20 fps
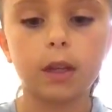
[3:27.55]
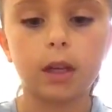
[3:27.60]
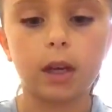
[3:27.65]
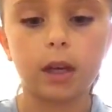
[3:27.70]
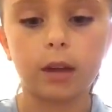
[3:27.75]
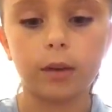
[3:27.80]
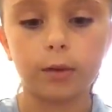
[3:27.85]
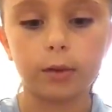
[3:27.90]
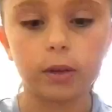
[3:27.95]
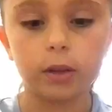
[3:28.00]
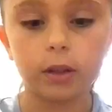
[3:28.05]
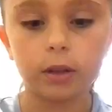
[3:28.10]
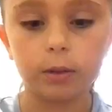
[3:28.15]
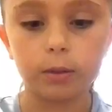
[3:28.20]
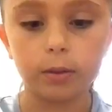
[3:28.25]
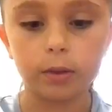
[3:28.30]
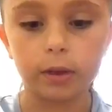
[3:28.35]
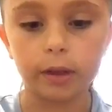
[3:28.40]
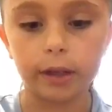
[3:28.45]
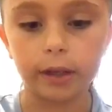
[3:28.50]
I really
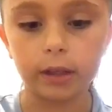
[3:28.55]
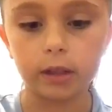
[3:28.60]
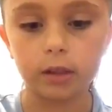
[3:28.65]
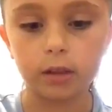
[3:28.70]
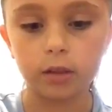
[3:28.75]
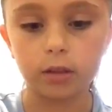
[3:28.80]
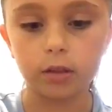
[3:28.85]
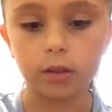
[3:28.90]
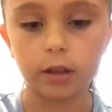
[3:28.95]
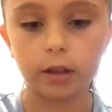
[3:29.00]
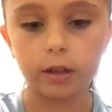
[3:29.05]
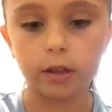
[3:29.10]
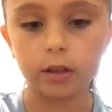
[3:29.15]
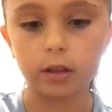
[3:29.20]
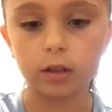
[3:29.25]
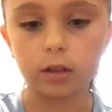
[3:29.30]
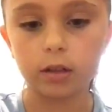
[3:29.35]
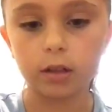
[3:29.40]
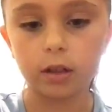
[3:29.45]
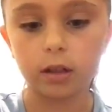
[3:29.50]
would like to try
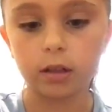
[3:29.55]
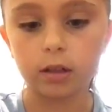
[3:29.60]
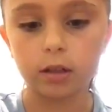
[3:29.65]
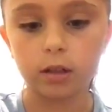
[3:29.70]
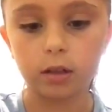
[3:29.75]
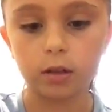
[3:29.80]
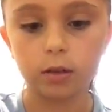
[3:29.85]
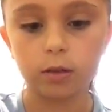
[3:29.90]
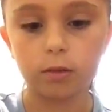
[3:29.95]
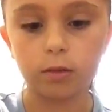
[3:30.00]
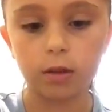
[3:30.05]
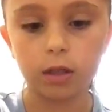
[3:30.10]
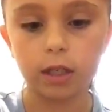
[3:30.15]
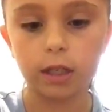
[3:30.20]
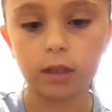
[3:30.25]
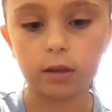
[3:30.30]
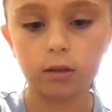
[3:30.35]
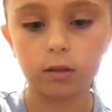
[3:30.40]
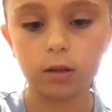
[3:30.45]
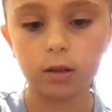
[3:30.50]
this, test this one
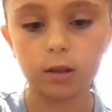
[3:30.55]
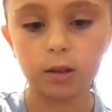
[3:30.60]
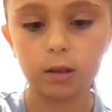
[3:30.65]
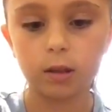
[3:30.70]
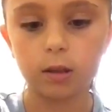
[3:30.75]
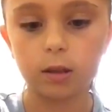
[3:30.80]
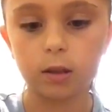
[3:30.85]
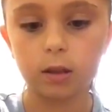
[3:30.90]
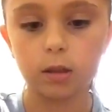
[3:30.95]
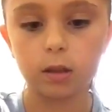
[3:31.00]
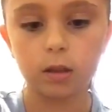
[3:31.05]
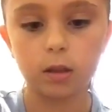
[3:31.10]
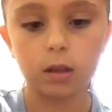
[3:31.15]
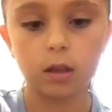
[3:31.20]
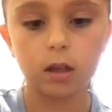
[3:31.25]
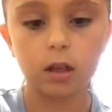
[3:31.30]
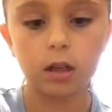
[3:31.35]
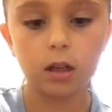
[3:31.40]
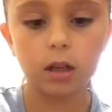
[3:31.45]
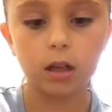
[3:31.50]
out.
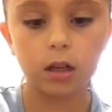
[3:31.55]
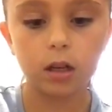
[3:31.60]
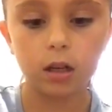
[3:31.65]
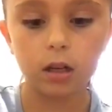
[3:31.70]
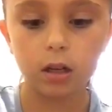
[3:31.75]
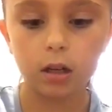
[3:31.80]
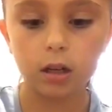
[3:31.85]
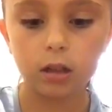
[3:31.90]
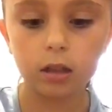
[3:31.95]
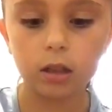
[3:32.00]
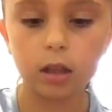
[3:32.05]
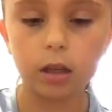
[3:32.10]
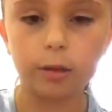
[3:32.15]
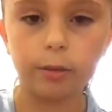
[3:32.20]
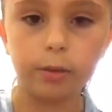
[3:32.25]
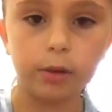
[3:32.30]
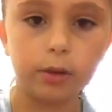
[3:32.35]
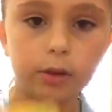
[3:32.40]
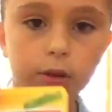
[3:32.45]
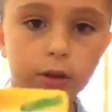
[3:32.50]
It's like a
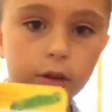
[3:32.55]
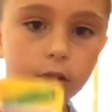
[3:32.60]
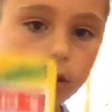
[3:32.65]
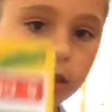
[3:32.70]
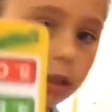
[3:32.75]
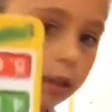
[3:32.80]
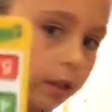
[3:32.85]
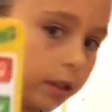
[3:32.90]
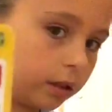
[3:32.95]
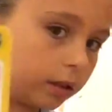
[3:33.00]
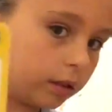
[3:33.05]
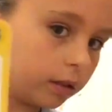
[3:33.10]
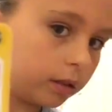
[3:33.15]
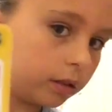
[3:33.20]
bluish green